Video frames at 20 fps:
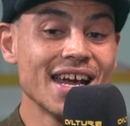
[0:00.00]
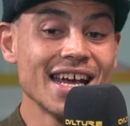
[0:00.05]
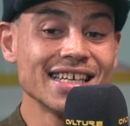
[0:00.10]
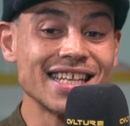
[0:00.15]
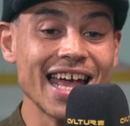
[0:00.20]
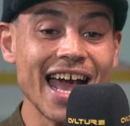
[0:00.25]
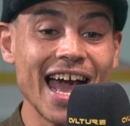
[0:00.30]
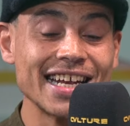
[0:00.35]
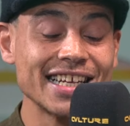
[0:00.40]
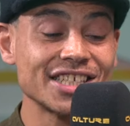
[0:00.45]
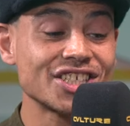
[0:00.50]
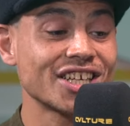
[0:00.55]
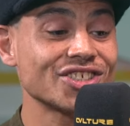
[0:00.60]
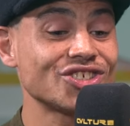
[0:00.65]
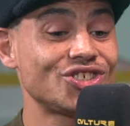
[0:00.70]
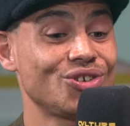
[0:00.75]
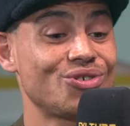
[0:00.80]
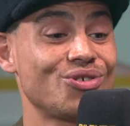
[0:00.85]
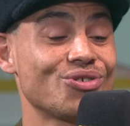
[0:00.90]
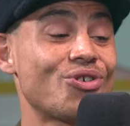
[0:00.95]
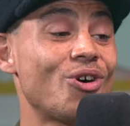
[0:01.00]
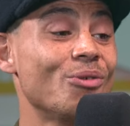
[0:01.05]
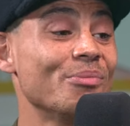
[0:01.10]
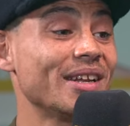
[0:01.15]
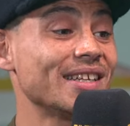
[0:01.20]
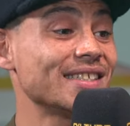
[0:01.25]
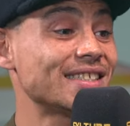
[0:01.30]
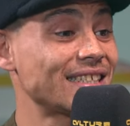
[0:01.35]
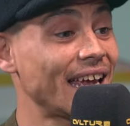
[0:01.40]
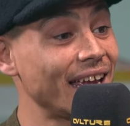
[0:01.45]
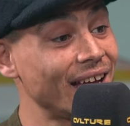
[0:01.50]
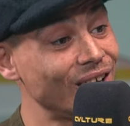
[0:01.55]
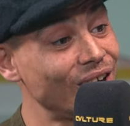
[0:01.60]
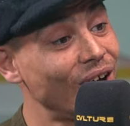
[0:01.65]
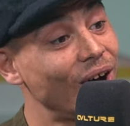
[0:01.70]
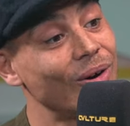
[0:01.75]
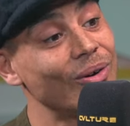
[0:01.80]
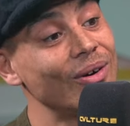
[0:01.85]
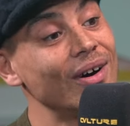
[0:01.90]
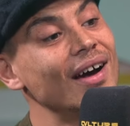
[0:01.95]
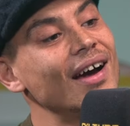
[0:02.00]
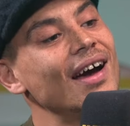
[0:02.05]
Is there any chance you could come in and say hello?